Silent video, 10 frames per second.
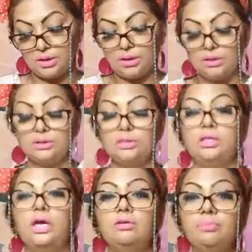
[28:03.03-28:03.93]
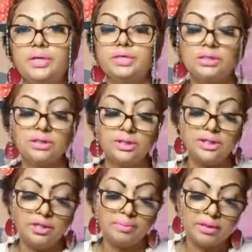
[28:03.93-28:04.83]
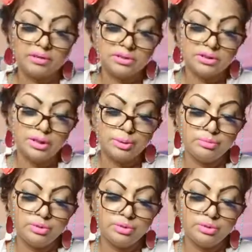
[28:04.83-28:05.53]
So the current person you're thinking about here,